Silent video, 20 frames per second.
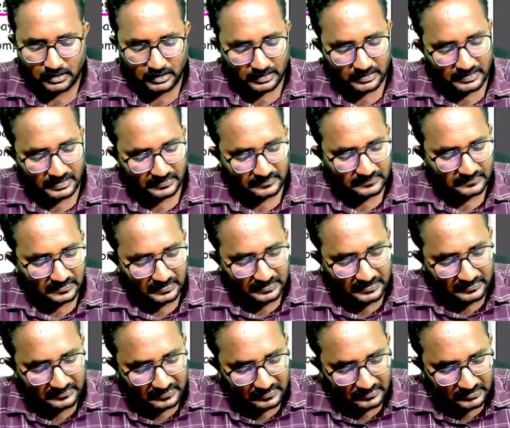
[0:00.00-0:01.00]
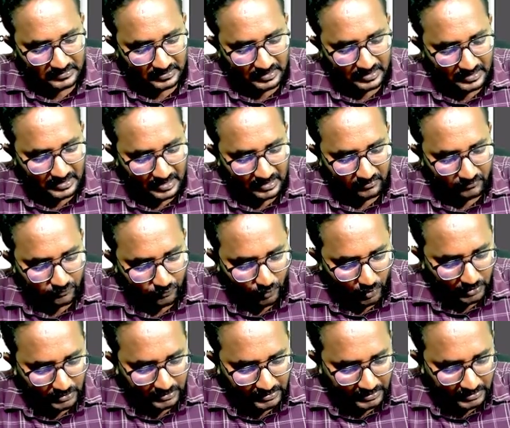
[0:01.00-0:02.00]
Yes, it is in 3 lakh
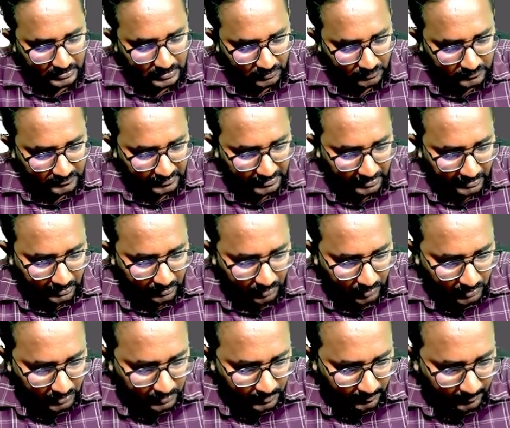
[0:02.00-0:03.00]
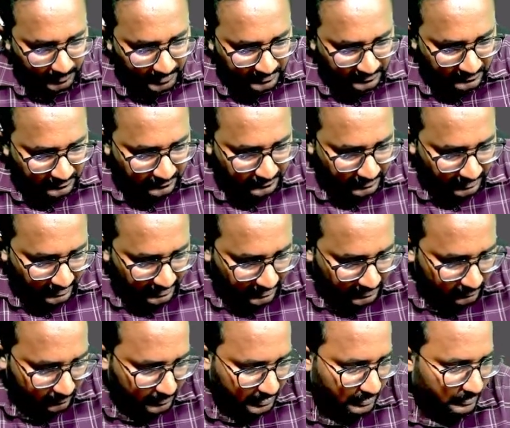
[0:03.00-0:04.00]
40,000 I got. Please
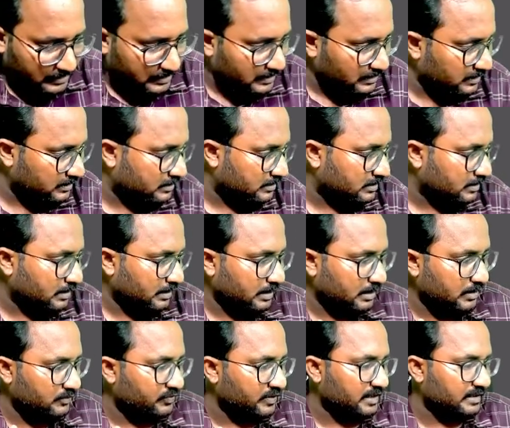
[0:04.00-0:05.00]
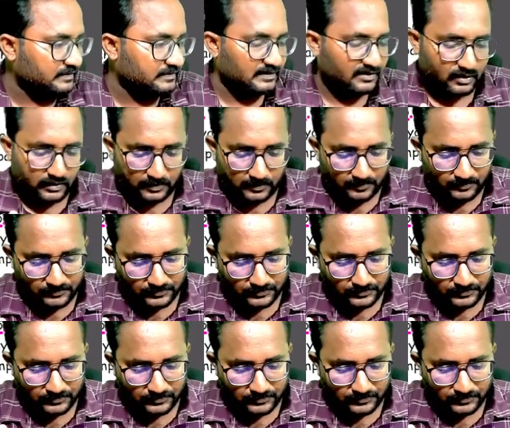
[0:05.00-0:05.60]
correct me if it is wrong.